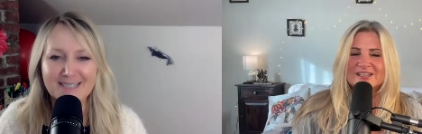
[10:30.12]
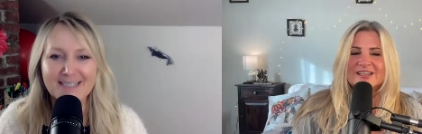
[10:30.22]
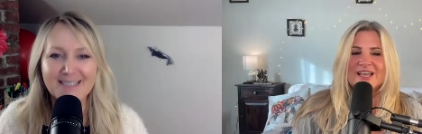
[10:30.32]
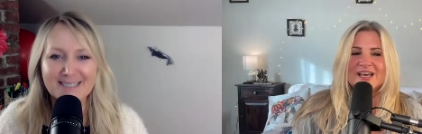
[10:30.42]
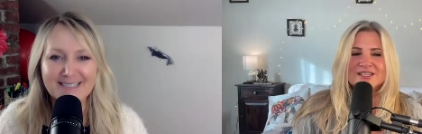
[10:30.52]

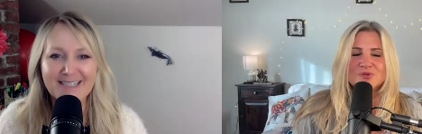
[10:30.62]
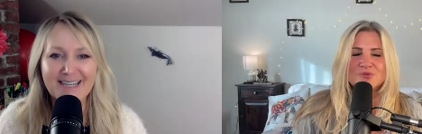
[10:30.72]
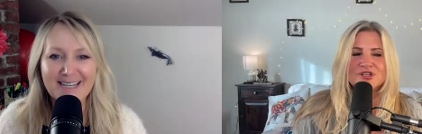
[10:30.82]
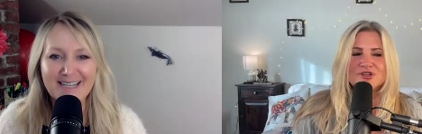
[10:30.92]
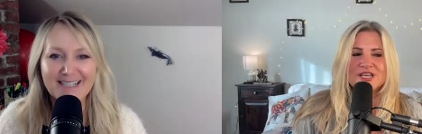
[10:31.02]
Speaker 1: Yeah. So
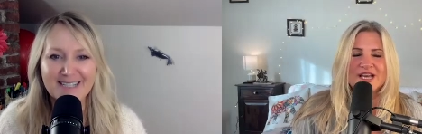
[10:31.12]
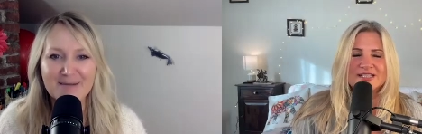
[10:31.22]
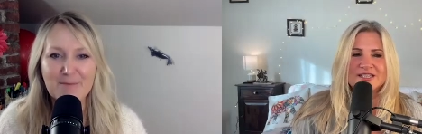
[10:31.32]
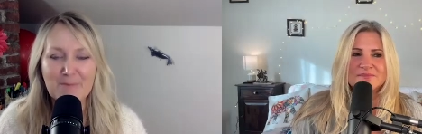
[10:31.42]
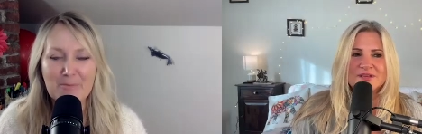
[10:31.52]
when you mm-hmm.
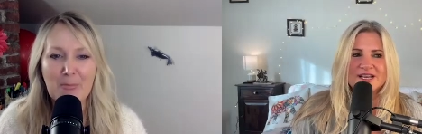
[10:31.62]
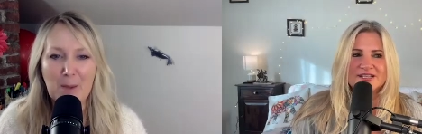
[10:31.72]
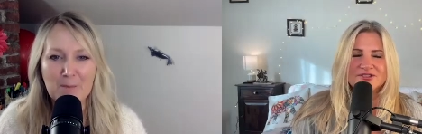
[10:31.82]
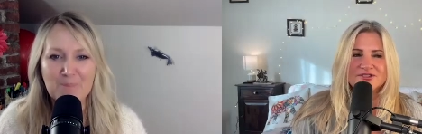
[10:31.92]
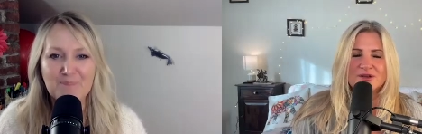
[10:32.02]
texted me
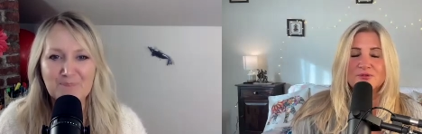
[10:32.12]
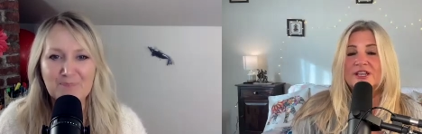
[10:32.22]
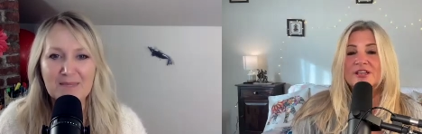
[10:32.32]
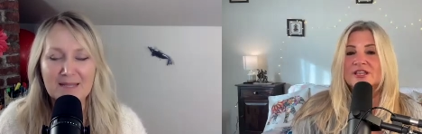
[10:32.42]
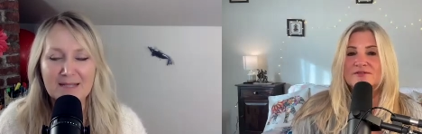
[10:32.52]
yesterday, we
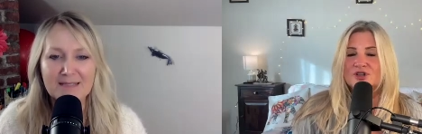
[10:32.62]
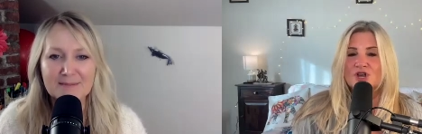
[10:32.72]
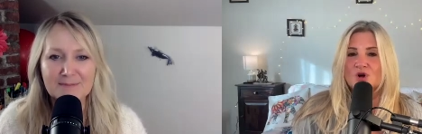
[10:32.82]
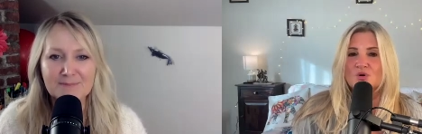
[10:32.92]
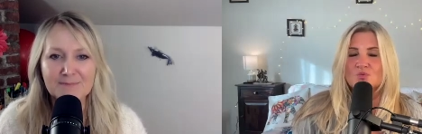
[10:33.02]
didn't even
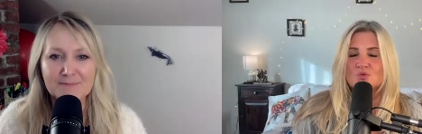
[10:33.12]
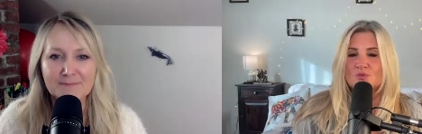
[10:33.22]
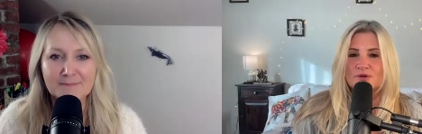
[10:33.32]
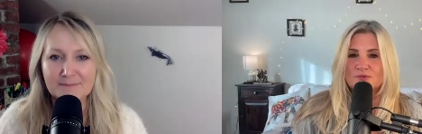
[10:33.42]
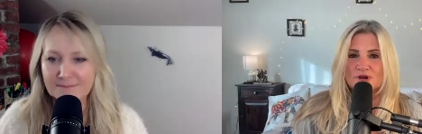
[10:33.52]
know what
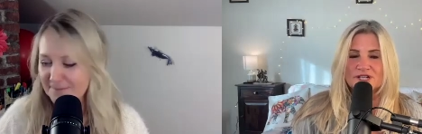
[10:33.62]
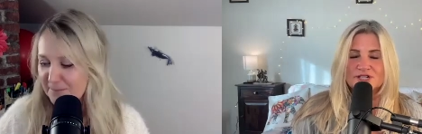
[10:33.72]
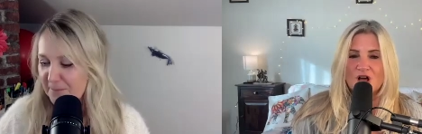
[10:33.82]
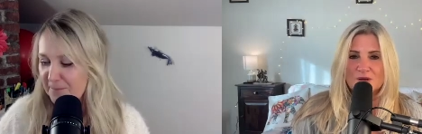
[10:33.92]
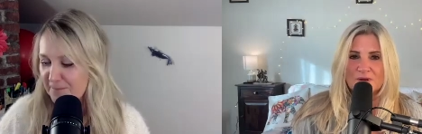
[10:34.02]
we were going to
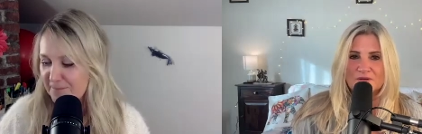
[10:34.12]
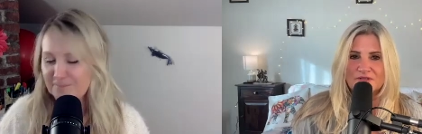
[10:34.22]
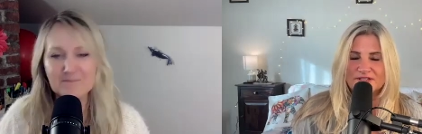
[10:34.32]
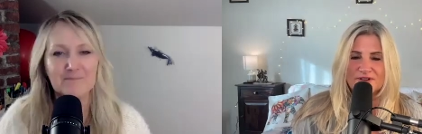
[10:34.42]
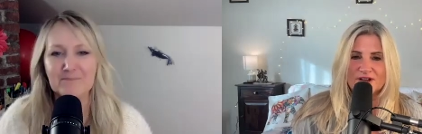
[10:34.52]
talk about
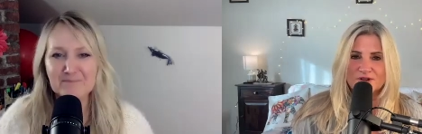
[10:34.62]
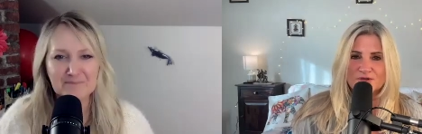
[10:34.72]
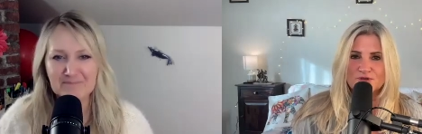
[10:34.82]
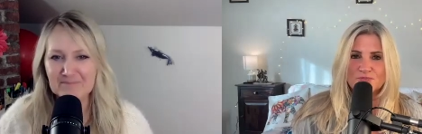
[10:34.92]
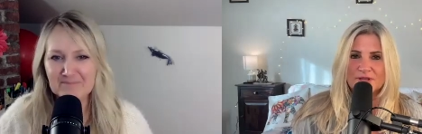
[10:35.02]
this, or I don't know
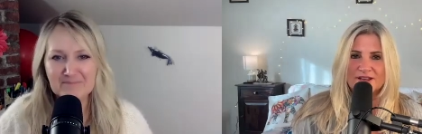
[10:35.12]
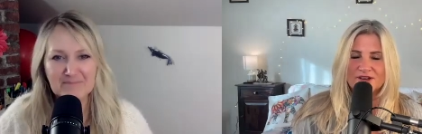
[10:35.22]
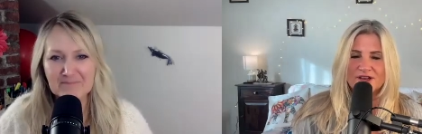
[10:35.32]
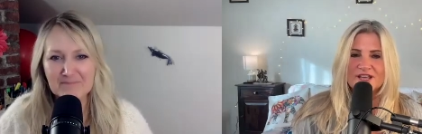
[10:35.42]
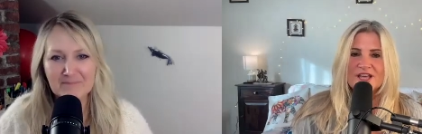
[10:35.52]
if you planned
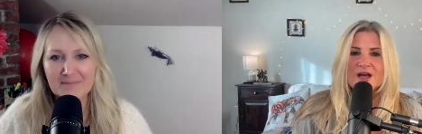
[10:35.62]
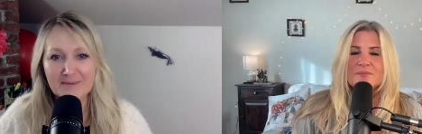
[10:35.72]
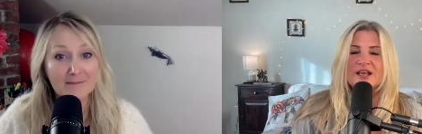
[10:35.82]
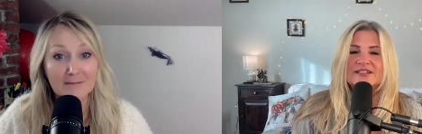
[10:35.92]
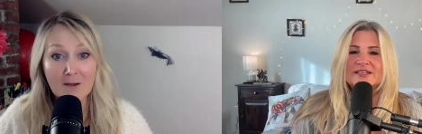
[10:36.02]
on,
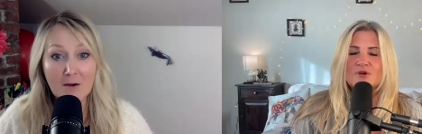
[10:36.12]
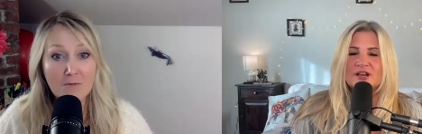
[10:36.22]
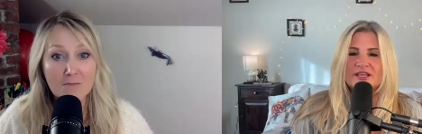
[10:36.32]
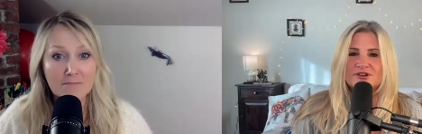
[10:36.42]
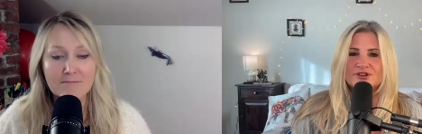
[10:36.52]
but I did
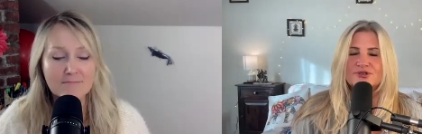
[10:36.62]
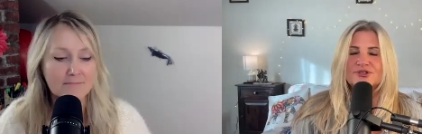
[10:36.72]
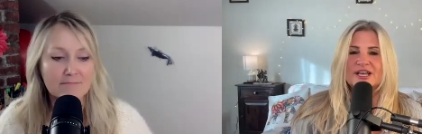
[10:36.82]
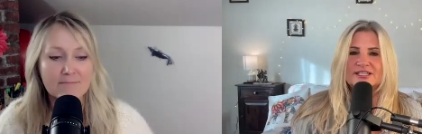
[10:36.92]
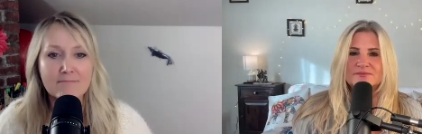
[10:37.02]
want to hear you
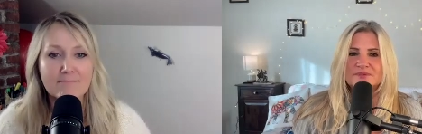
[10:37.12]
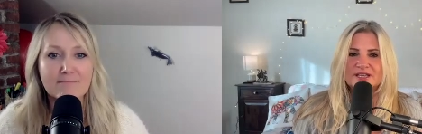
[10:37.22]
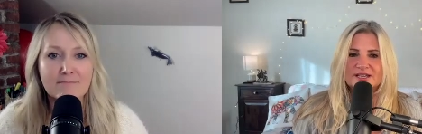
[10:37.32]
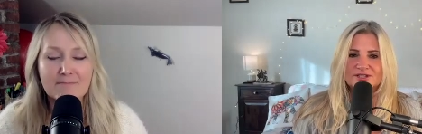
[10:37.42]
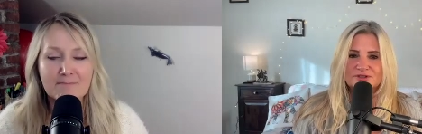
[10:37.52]
texted me
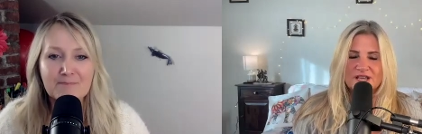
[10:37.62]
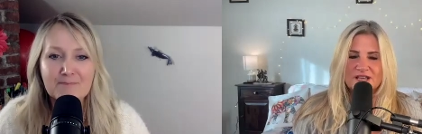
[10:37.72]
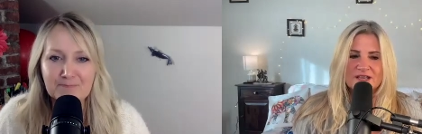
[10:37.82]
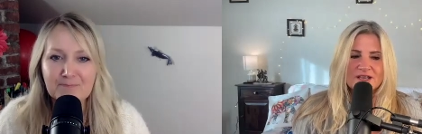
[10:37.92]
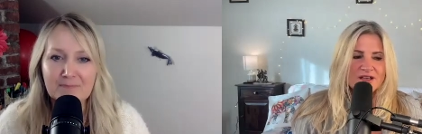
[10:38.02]

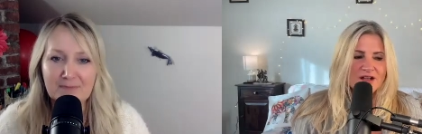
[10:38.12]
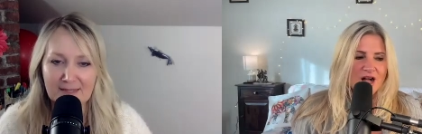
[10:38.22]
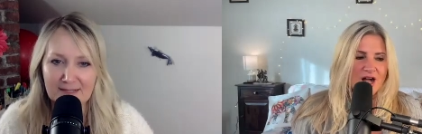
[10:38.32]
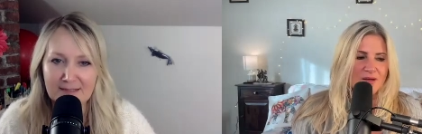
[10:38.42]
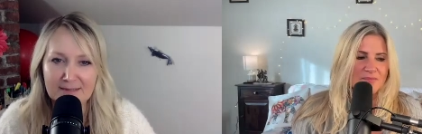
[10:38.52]
yesterday
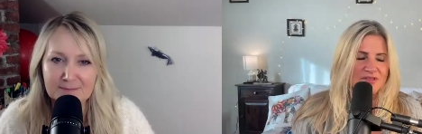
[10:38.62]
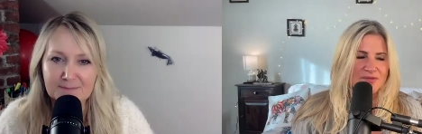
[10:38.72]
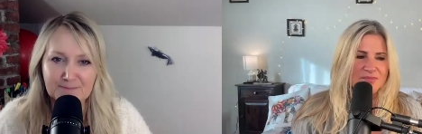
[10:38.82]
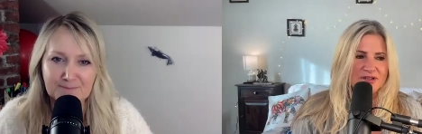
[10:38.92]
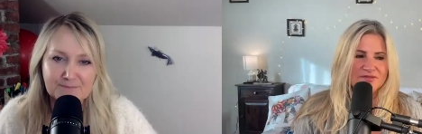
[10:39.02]
um, in
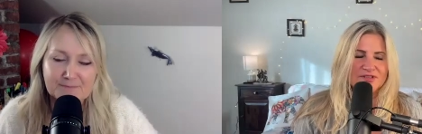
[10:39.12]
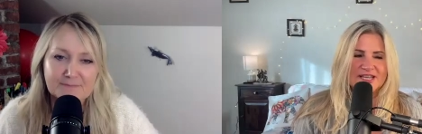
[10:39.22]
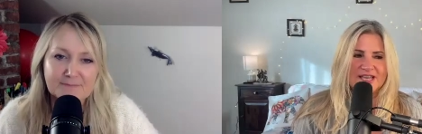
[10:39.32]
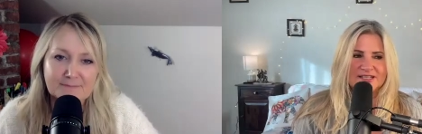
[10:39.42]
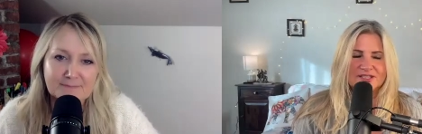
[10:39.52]
the middle of the
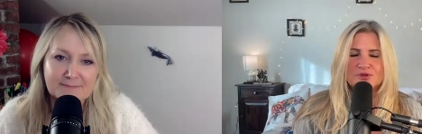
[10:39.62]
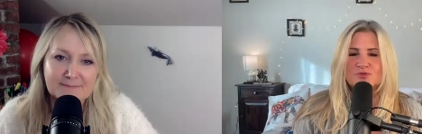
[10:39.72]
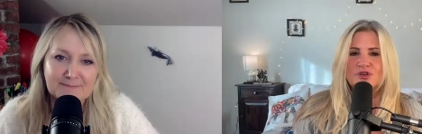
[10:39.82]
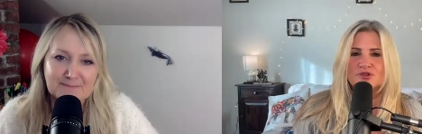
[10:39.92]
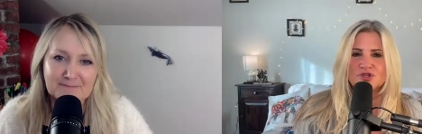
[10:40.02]
day because we,
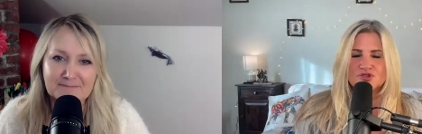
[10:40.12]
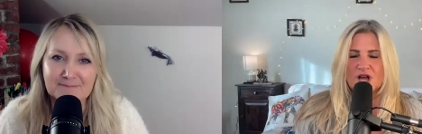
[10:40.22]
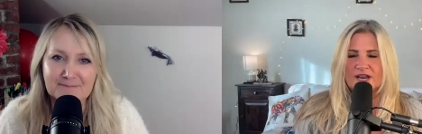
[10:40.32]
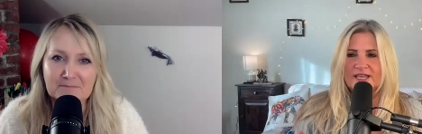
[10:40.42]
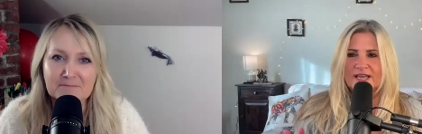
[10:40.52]
we, usually
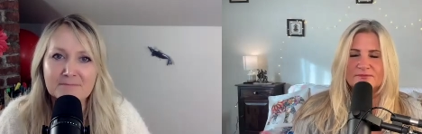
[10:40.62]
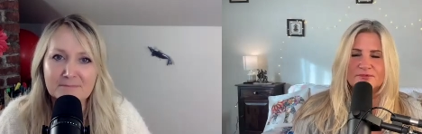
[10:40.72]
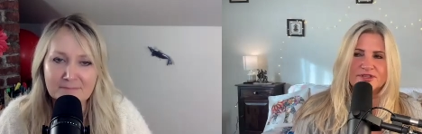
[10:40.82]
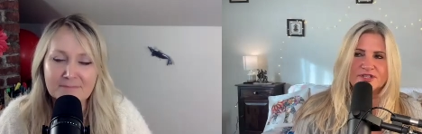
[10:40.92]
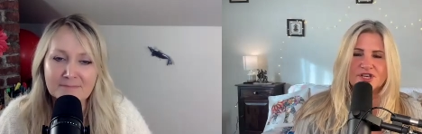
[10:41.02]
try to get
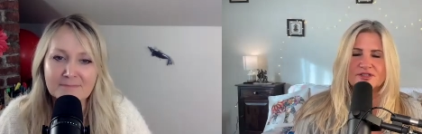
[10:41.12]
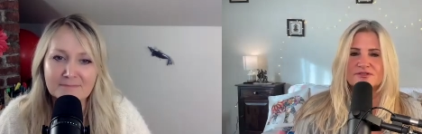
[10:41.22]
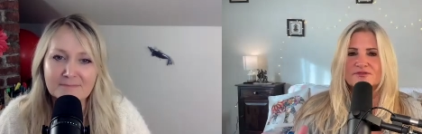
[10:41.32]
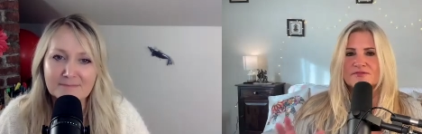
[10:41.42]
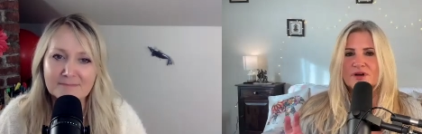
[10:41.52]
with each
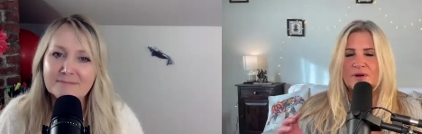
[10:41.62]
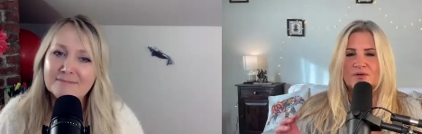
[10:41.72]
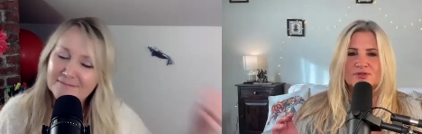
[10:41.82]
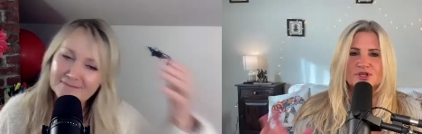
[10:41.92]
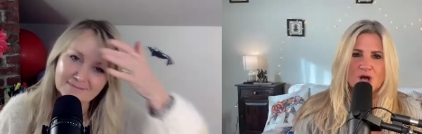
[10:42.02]
other
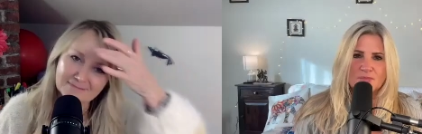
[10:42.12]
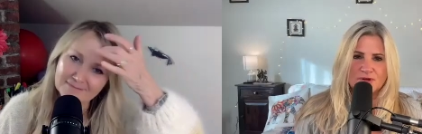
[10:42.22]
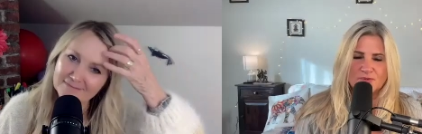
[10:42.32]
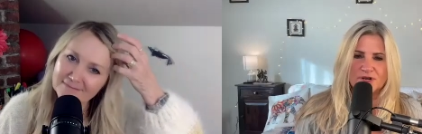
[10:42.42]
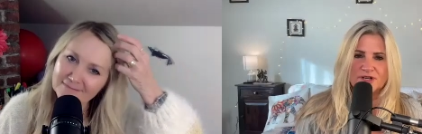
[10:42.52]
about the
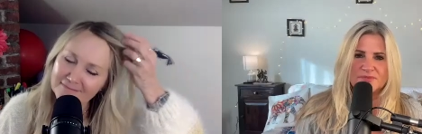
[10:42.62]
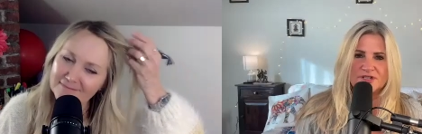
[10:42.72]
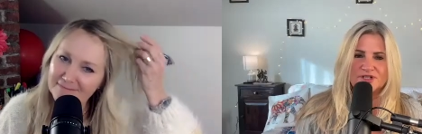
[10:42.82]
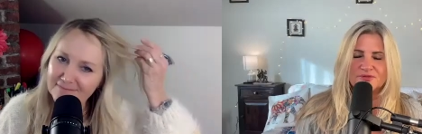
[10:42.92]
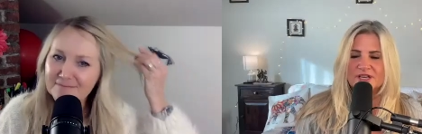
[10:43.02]
topic we're going to
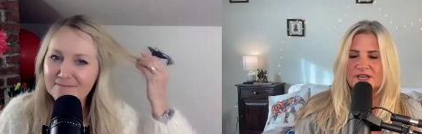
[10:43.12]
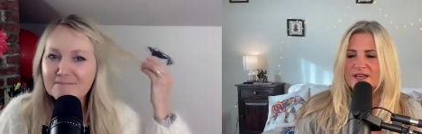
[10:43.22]
be doing.